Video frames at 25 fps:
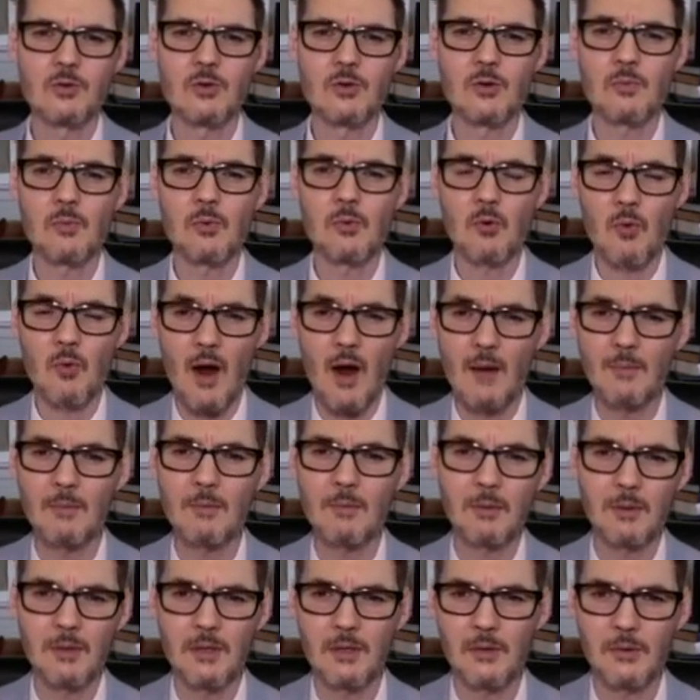you're
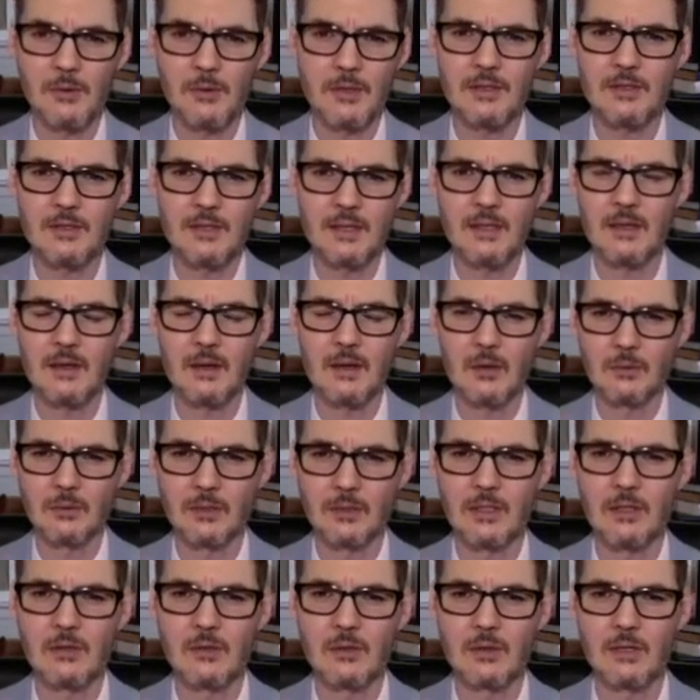probably
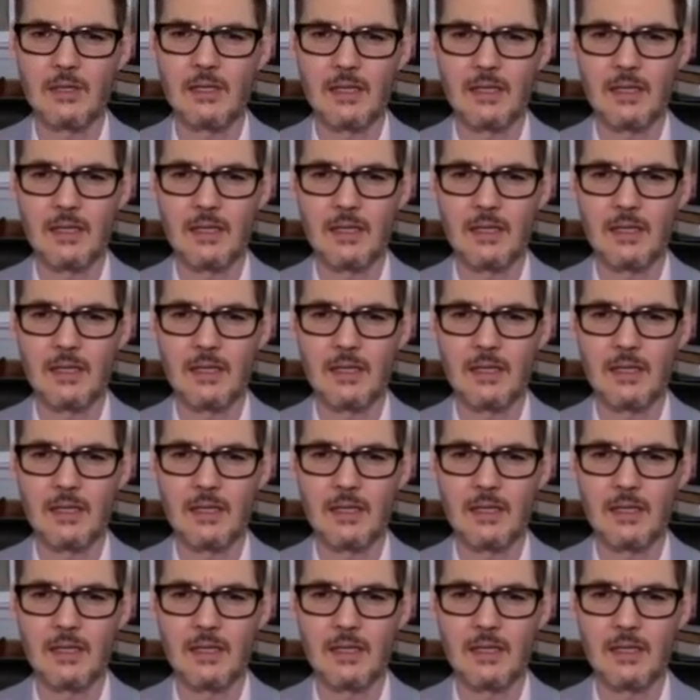only going to